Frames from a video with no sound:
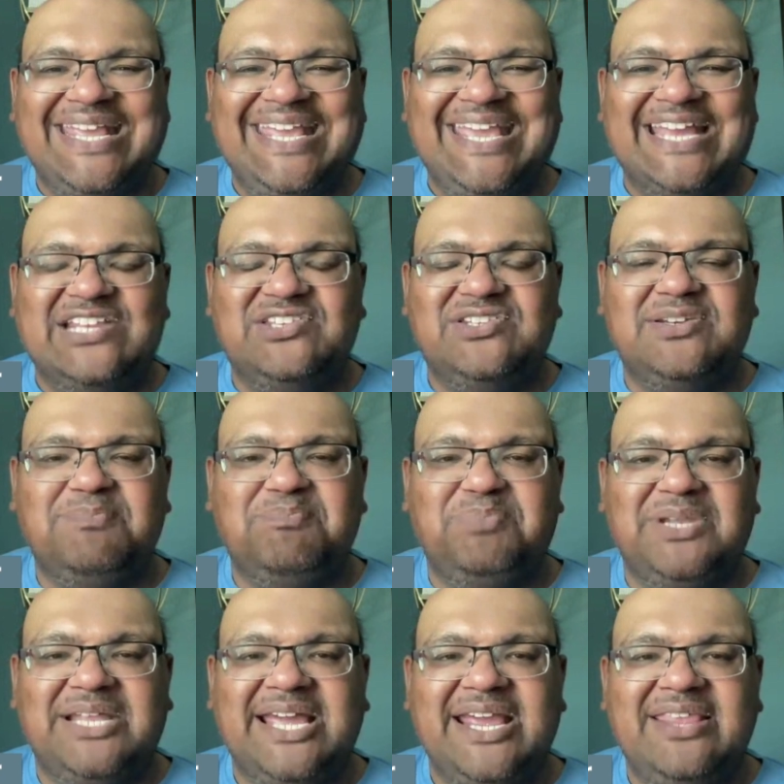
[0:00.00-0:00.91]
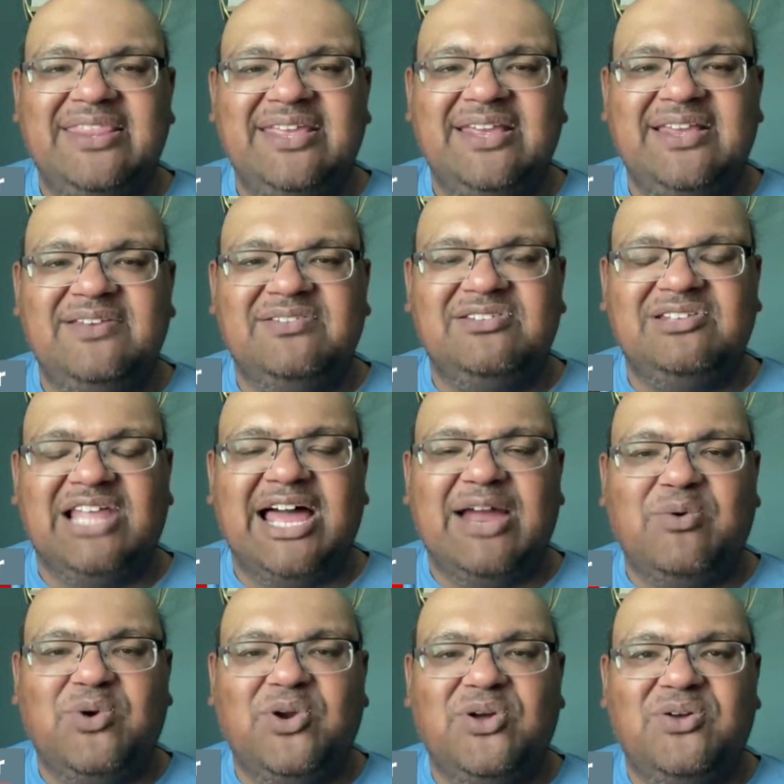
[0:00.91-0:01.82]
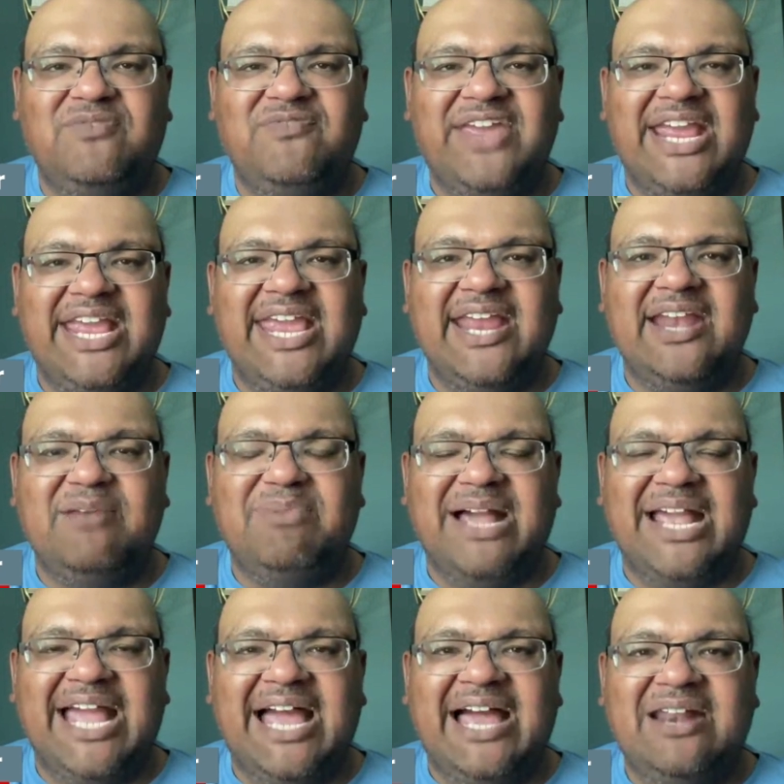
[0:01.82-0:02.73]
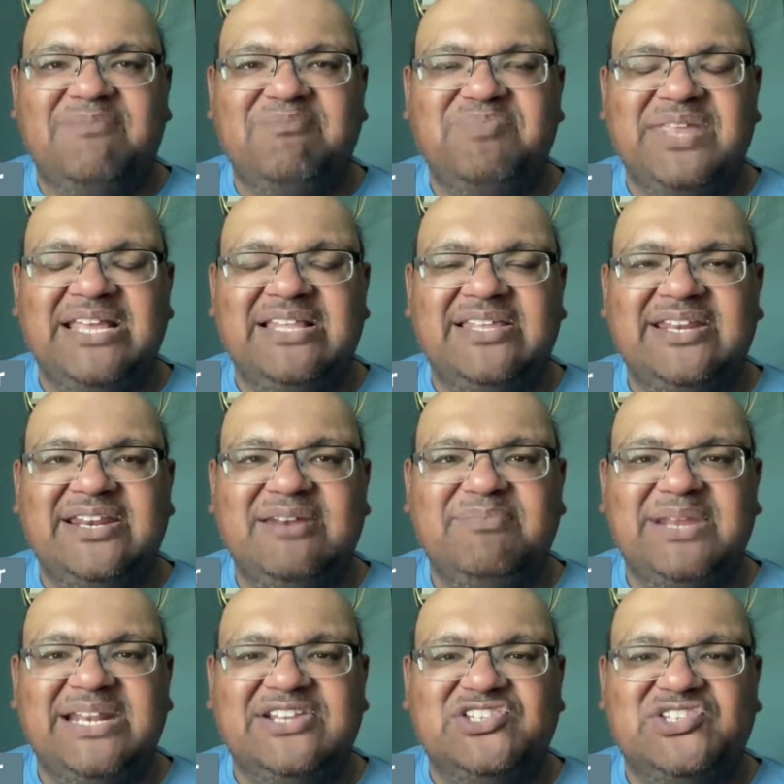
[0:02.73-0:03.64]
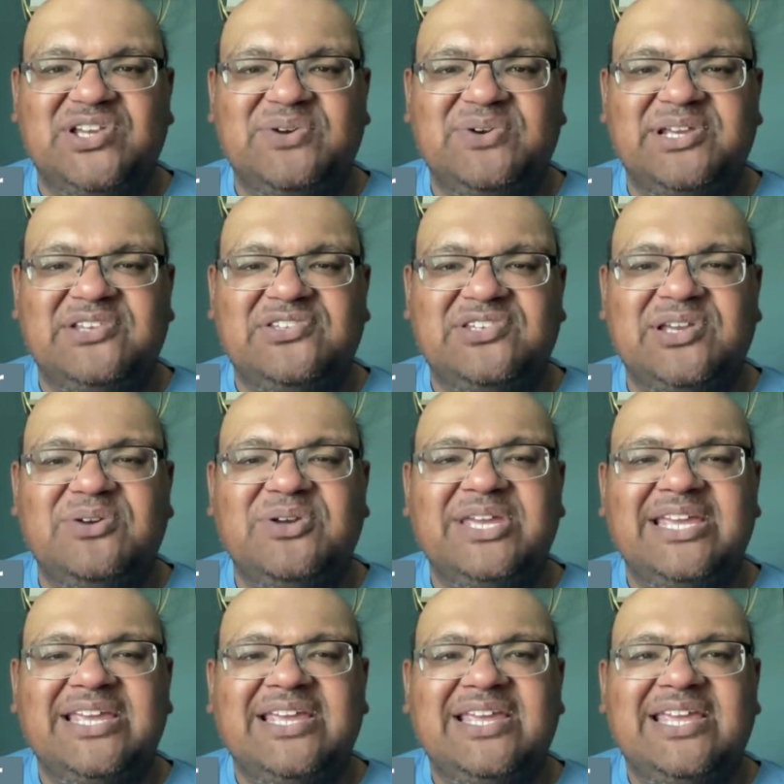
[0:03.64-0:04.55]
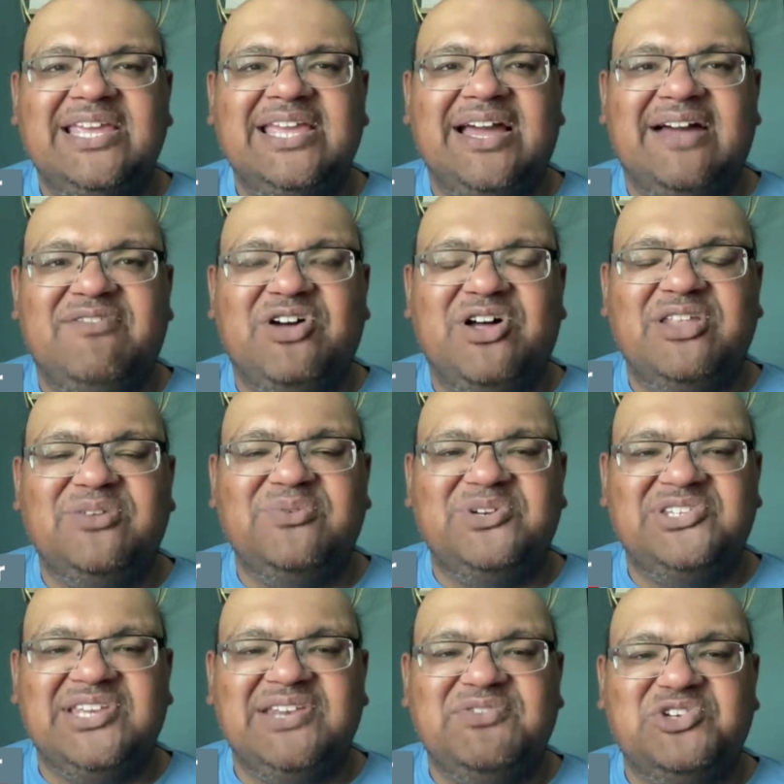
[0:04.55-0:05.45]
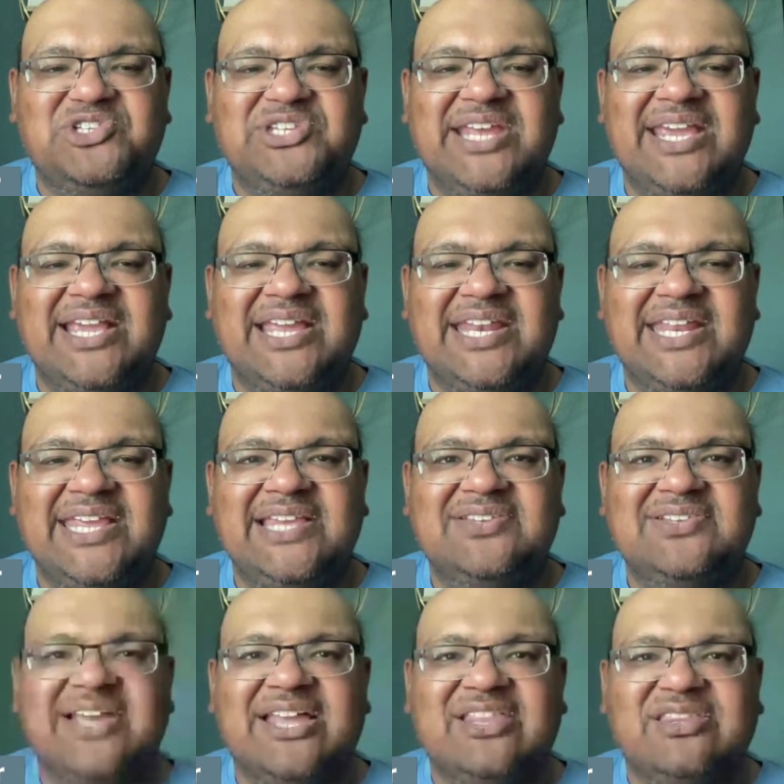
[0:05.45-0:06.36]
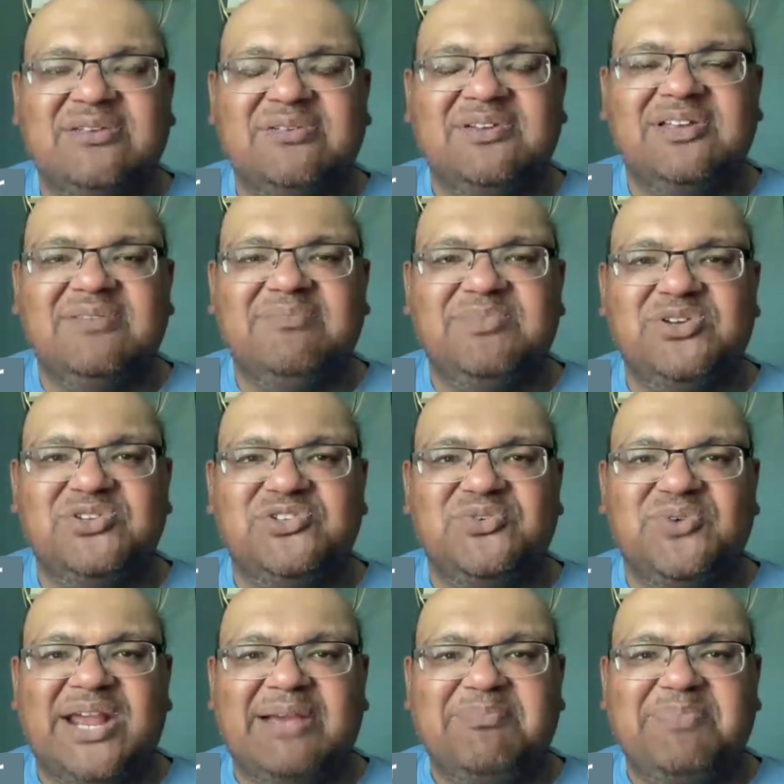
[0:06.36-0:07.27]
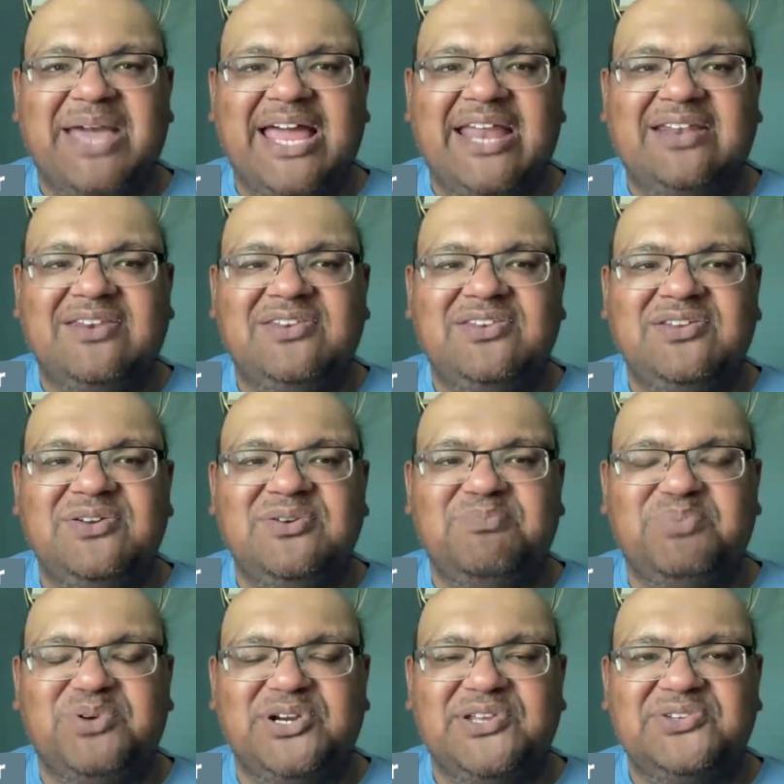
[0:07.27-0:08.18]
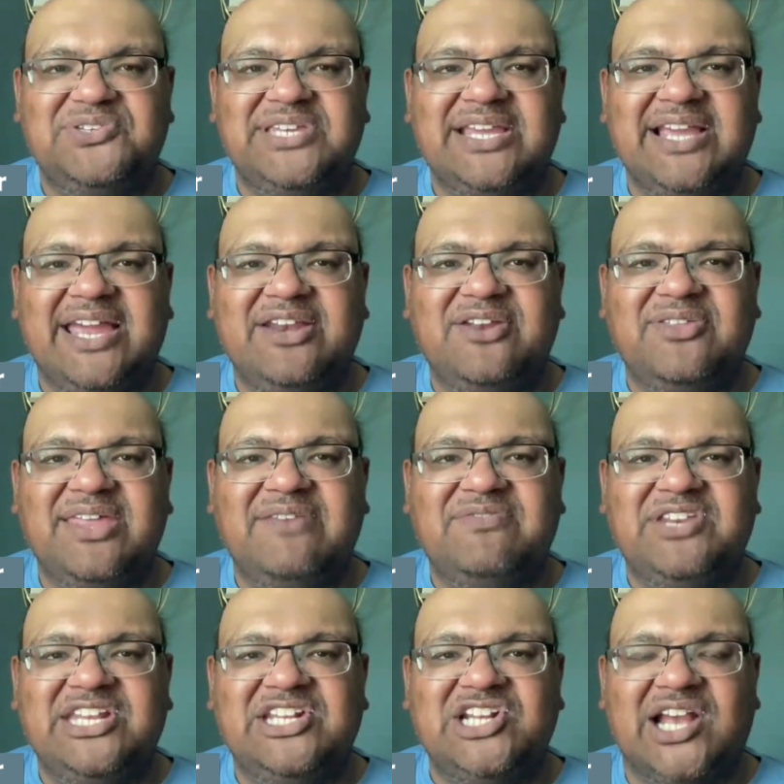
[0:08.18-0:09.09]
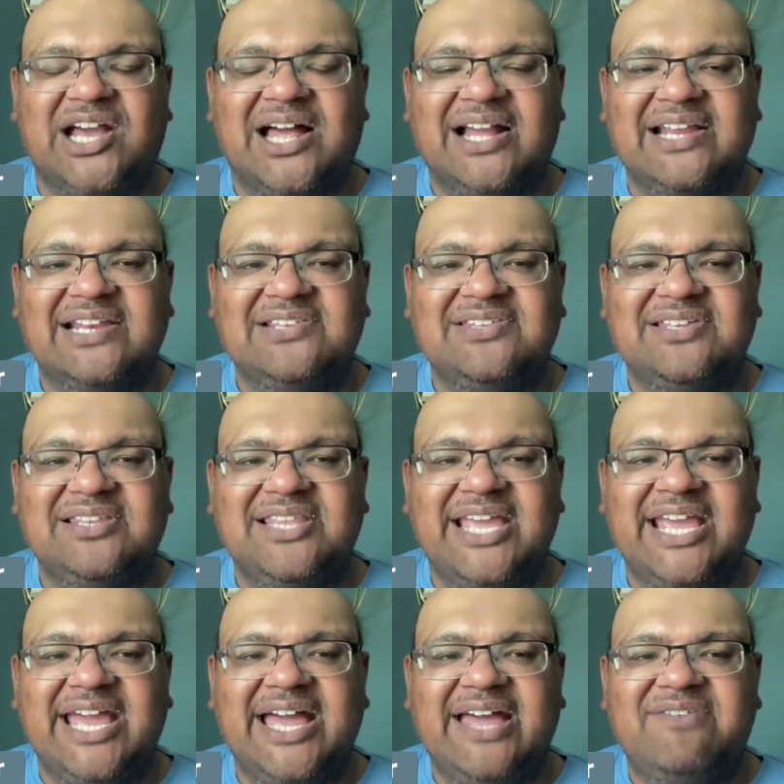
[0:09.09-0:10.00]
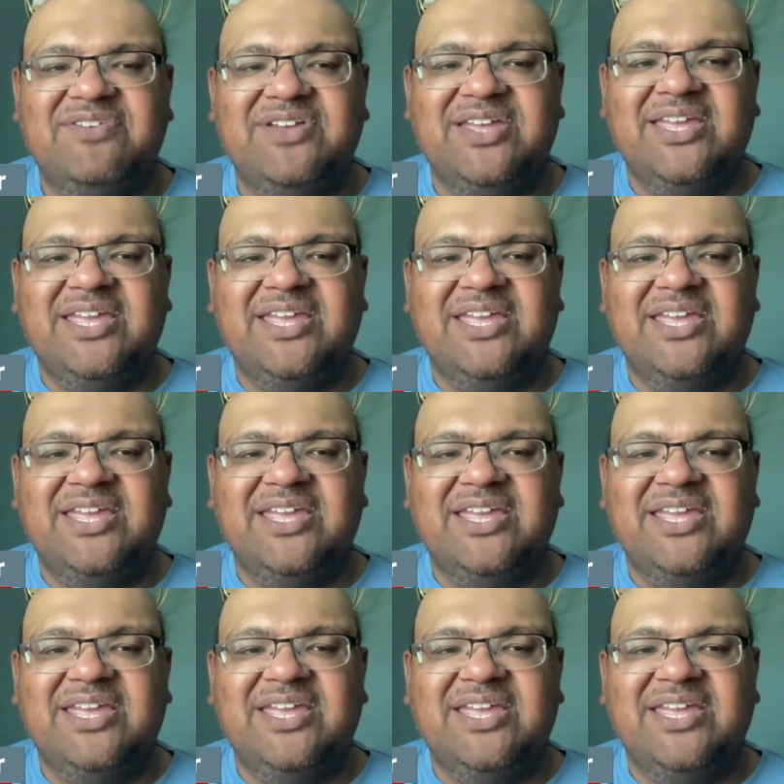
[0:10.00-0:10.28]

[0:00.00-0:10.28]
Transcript: gets to play the slot role vacated by Adam Thielen in Minnesota. So of all the receivers taken, he's got the most direct path to producing. I know they have TJ Hawkinson. They have